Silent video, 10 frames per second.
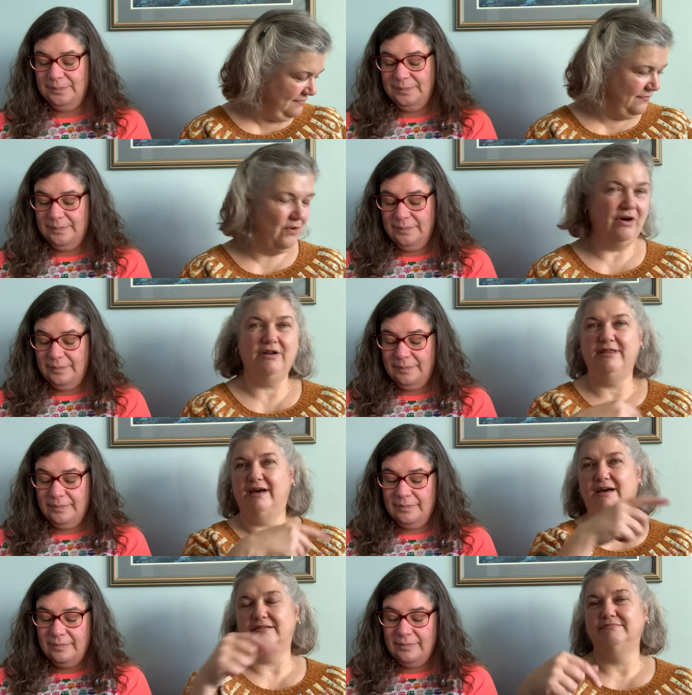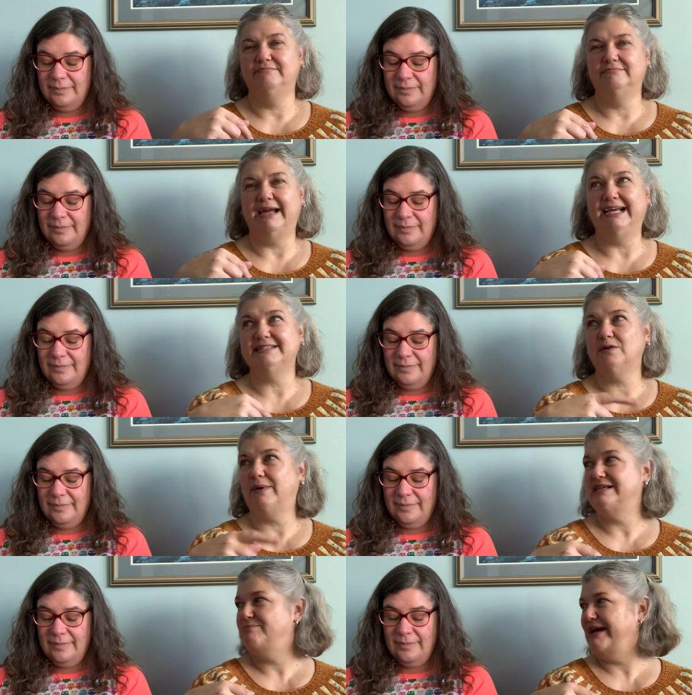Speaker 1: for the, I guess, the
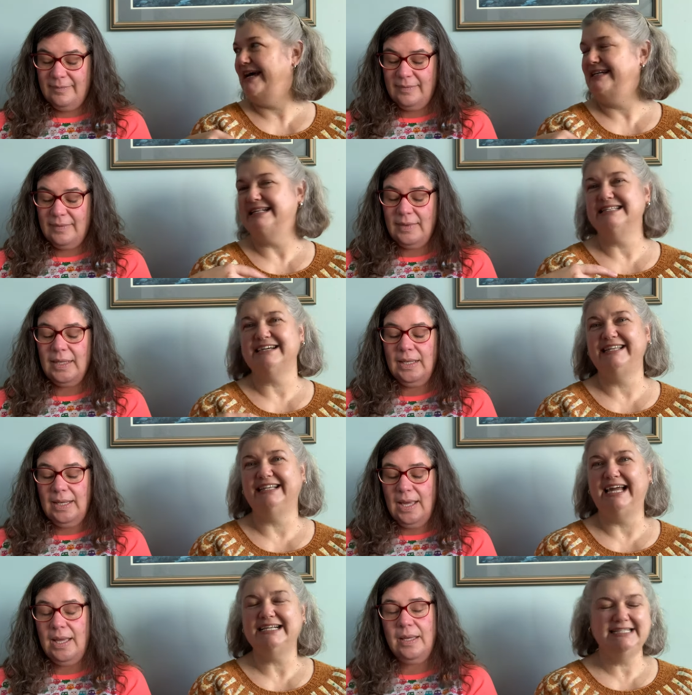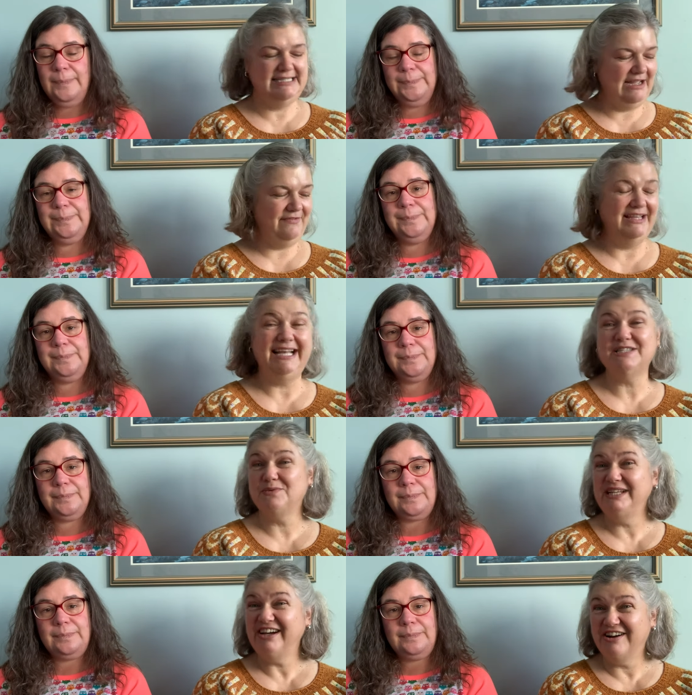waistband and inside the yeah. legs and stuff. That's
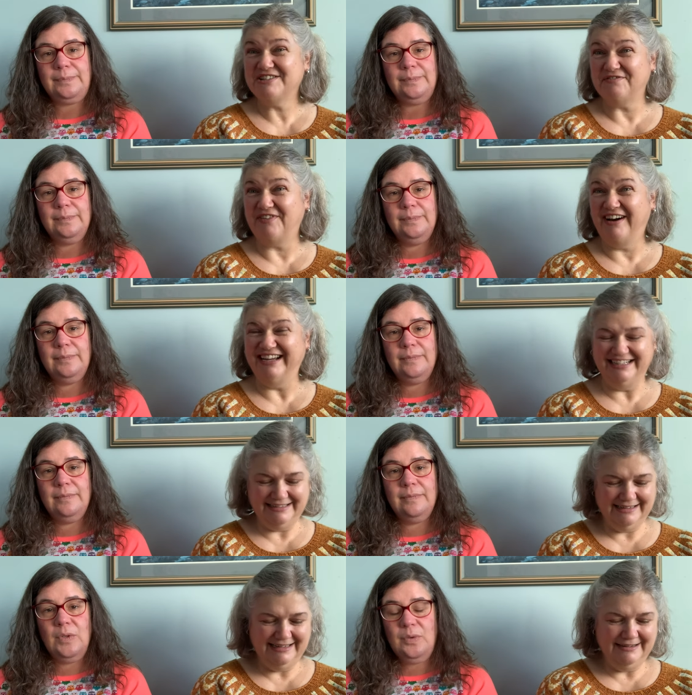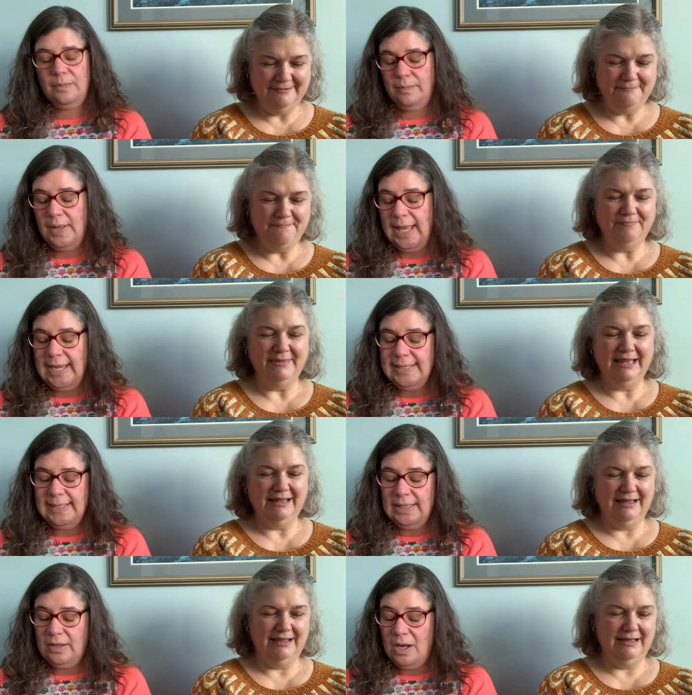really hard to find.
Speaker 2: Well, I guess
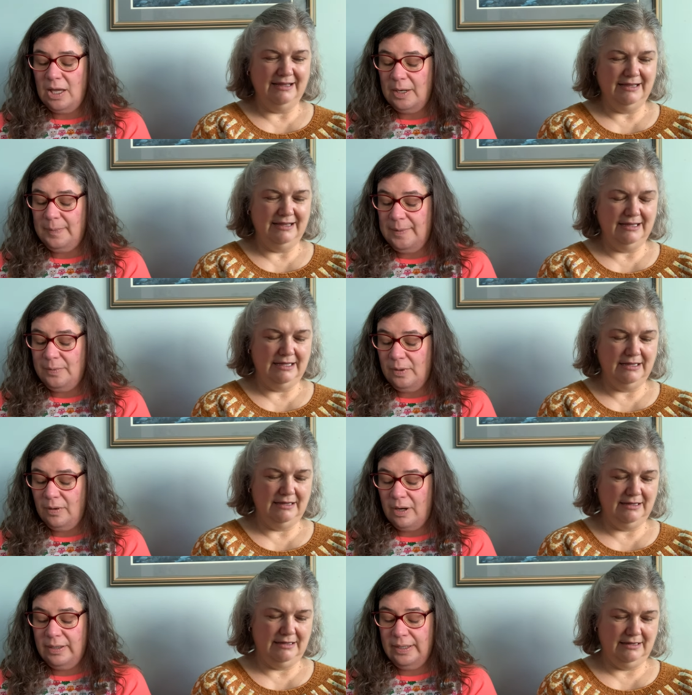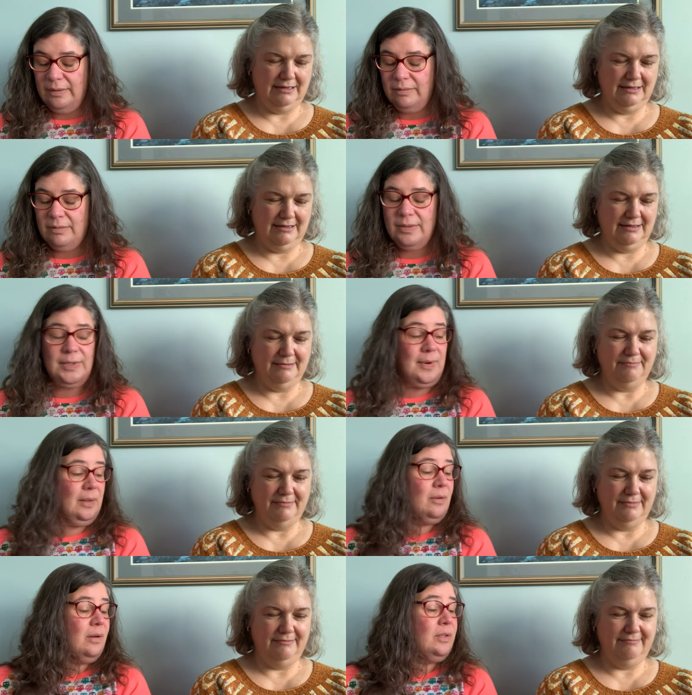not a lot of people are sewing
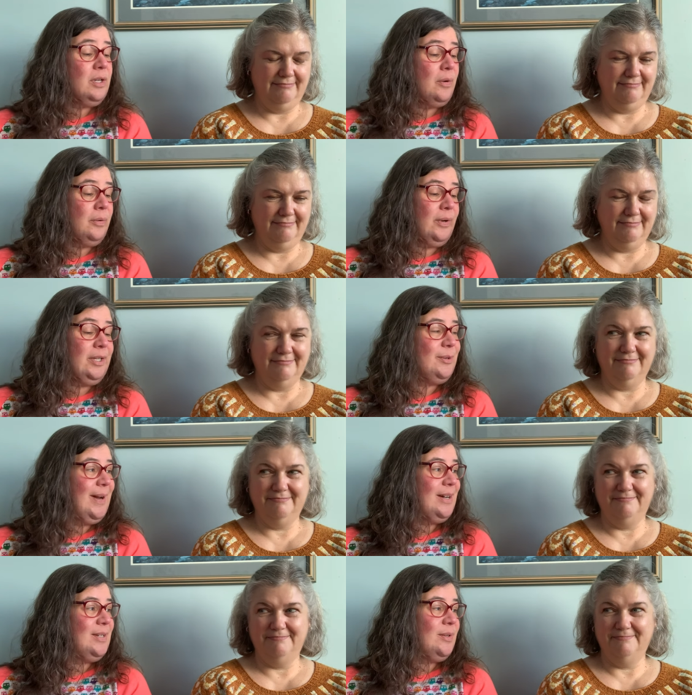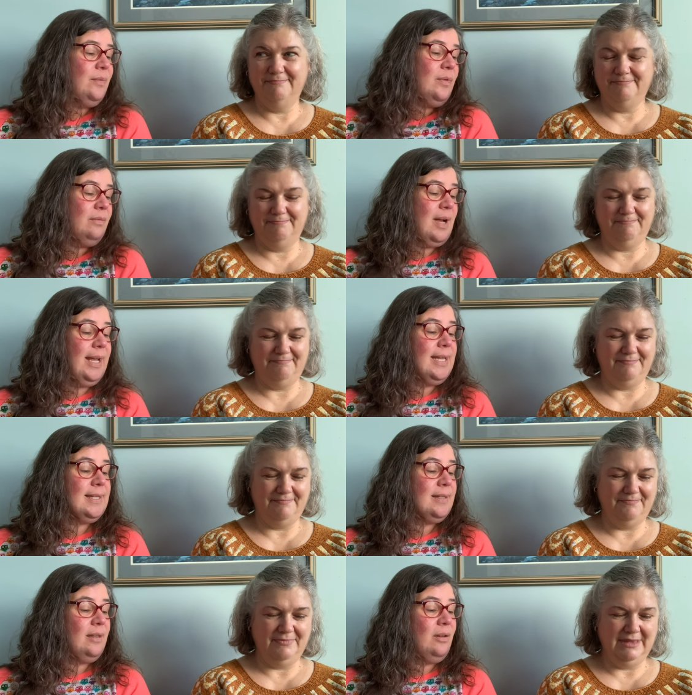their own, own underwear. So I
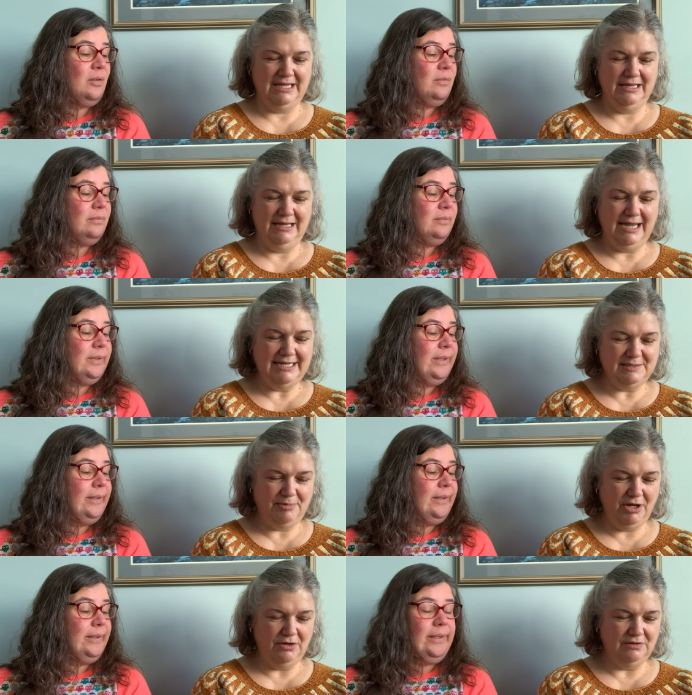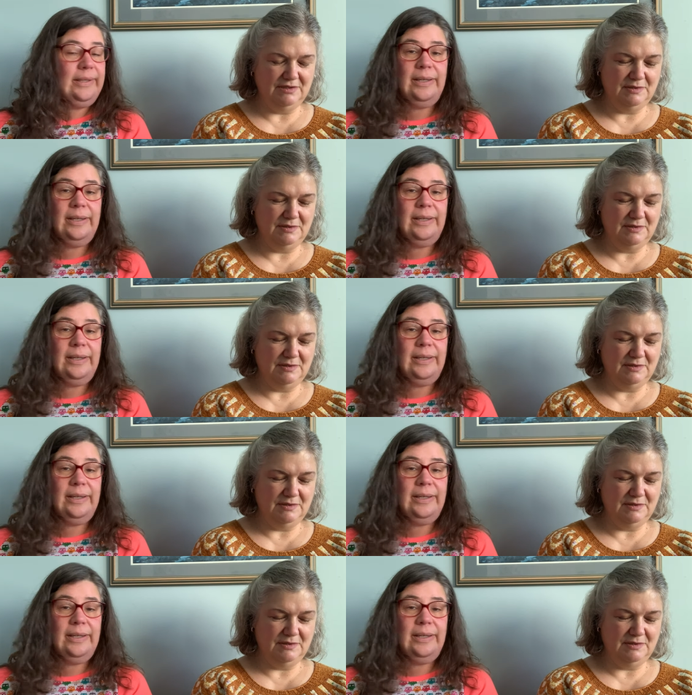guess, you know. I suppose.